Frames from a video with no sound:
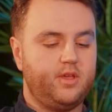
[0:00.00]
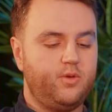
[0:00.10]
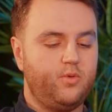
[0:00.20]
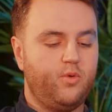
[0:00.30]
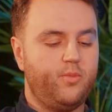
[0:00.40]

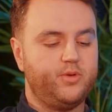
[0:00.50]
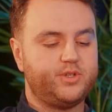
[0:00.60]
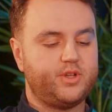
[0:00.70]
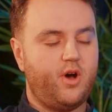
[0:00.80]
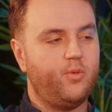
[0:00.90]
you
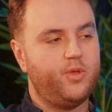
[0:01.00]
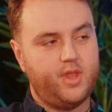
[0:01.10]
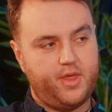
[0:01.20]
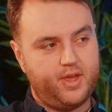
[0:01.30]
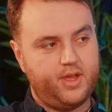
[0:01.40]
almost start with
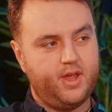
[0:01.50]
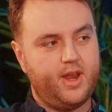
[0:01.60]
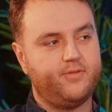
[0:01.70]
nothing and